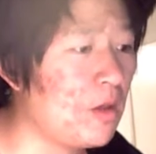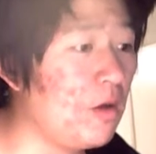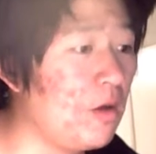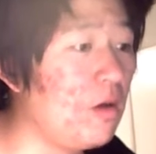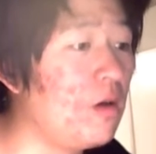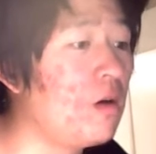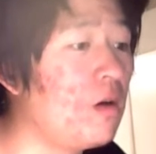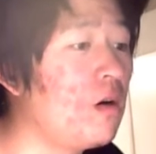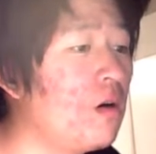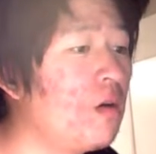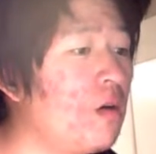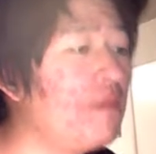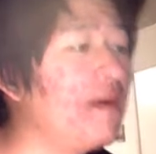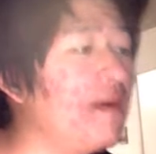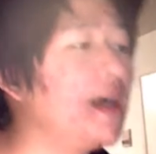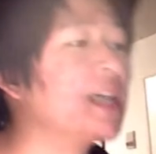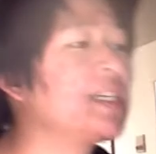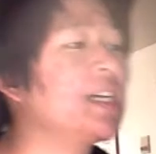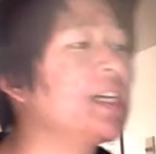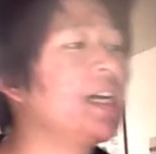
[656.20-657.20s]
Oh
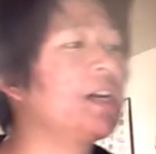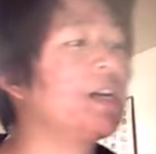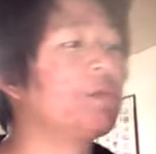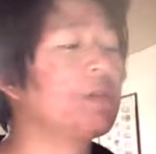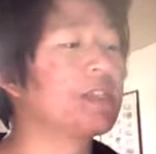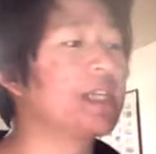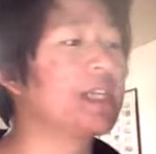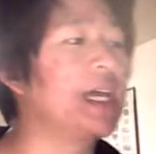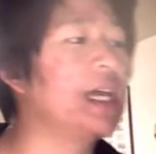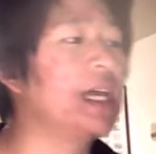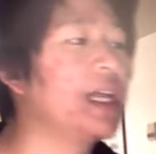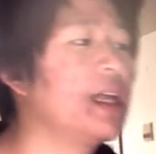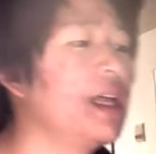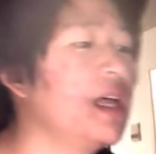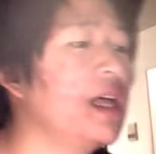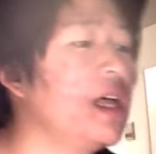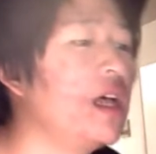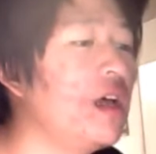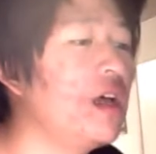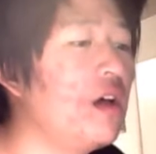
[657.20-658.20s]
my god, was that?
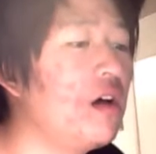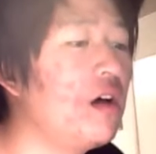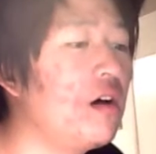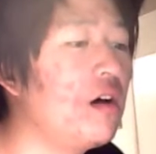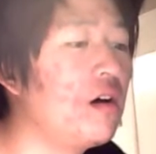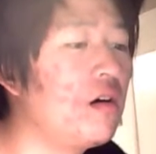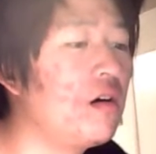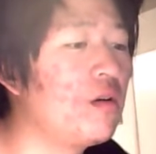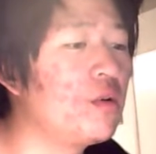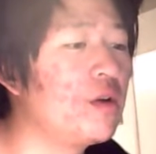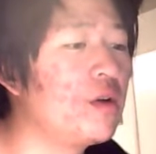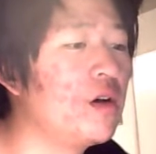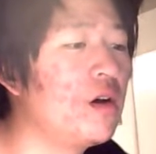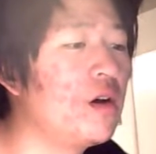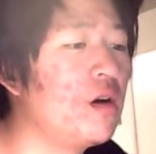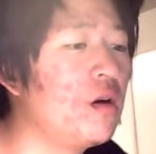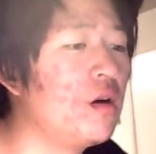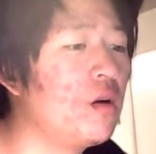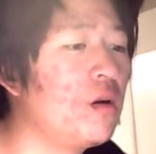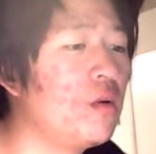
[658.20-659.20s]
Oh
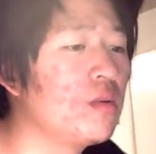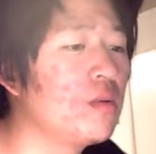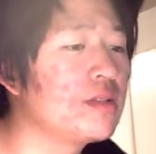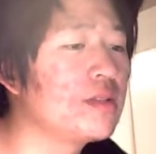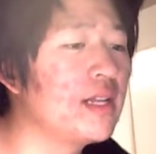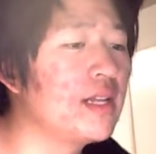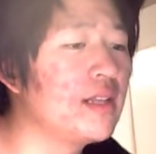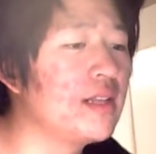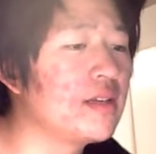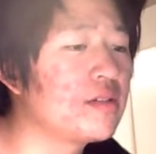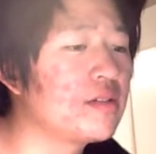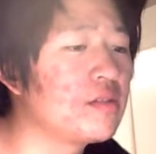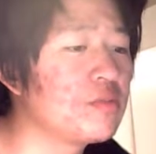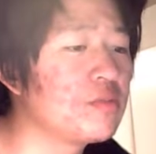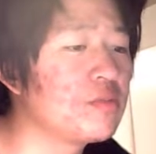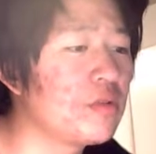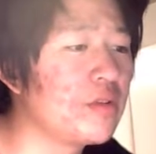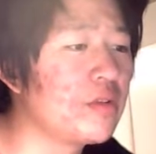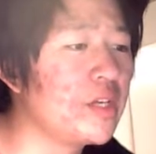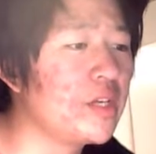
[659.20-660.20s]
no, was that like some
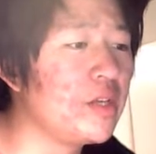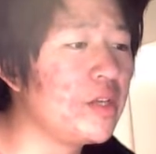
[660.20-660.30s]
sort of